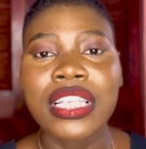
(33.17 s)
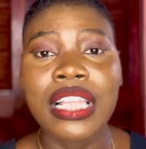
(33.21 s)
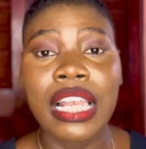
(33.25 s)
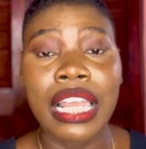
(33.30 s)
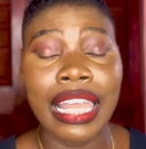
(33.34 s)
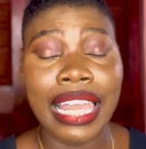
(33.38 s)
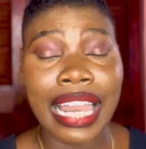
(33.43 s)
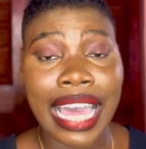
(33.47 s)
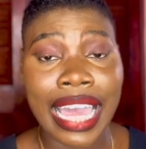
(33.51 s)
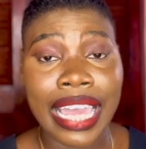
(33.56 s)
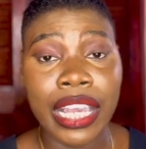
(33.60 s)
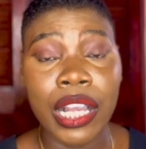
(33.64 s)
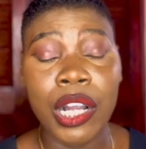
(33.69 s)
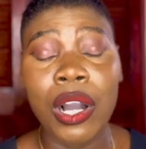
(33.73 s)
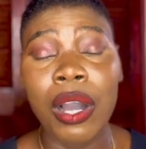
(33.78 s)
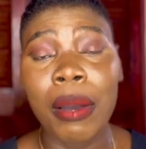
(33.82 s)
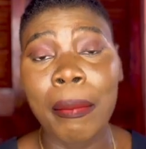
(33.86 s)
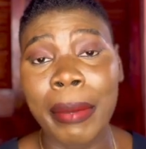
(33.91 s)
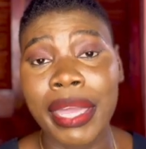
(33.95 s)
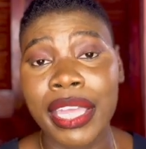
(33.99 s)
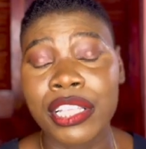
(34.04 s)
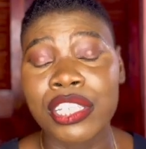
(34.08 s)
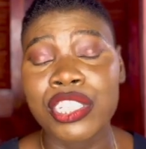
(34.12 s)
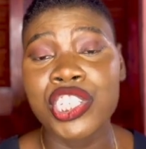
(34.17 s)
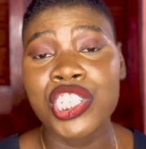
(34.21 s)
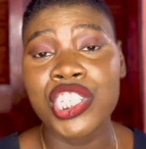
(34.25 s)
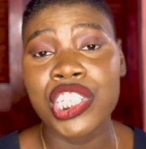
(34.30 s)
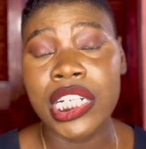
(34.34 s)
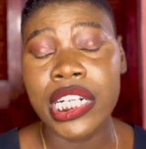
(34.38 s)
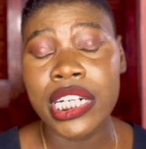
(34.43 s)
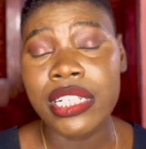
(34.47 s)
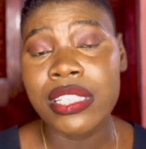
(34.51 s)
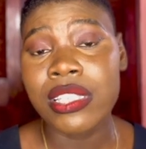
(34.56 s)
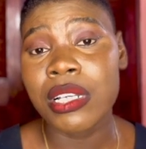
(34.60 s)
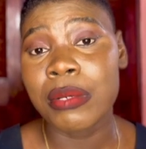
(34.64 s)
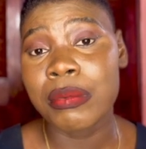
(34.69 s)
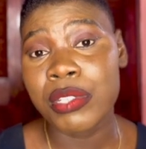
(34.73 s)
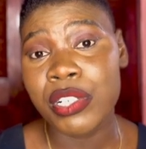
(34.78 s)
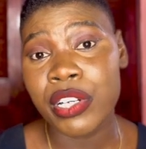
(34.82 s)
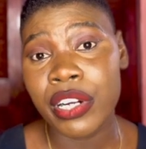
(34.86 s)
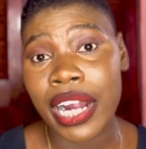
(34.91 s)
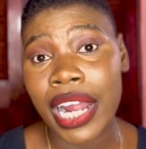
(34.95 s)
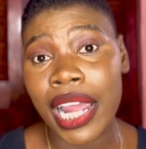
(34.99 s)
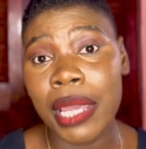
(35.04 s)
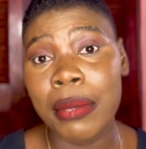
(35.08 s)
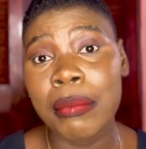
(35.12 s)
like, comment, share,
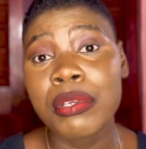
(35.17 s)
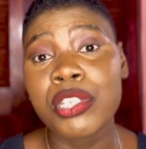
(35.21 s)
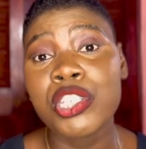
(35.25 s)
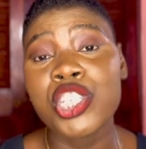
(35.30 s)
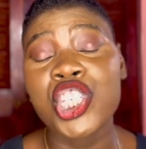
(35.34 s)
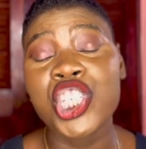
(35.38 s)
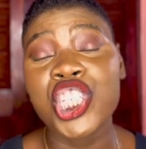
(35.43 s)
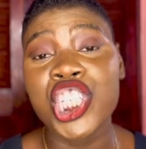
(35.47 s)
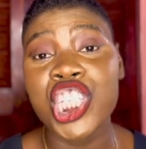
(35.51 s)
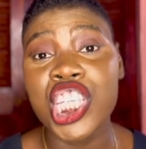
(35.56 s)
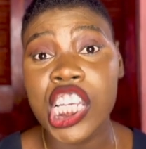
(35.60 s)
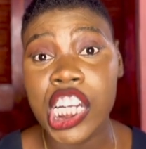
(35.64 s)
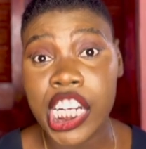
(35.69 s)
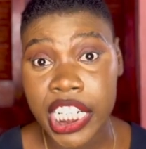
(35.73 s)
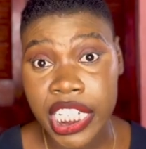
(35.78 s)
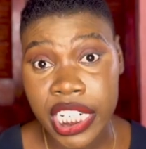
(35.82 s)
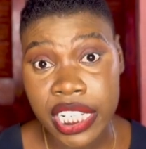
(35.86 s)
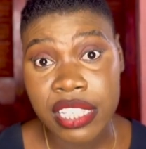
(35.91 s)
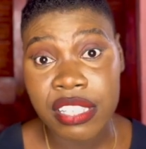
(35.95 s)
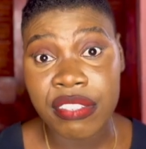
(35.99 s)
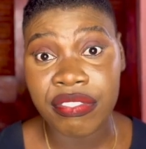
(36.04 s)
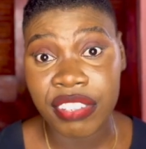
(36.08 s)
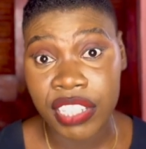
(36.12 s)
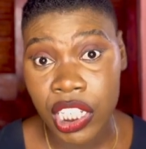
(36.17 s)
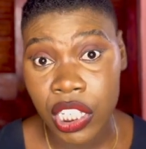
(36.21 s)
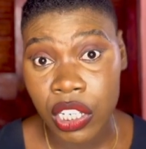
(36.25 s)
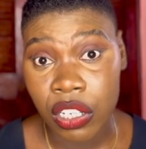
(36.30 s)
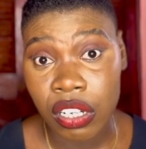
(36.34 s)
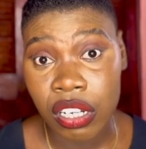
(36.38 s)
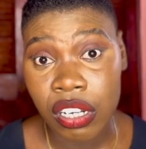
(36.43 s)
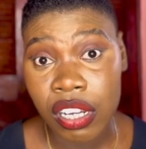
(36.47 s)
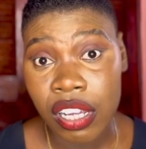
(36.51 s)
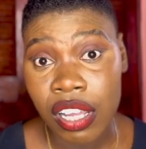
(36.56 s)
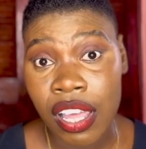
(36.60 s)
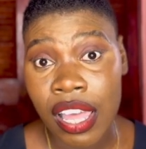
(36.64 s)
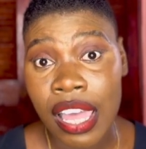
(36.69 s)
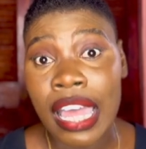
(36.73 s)
subscribe, share this video.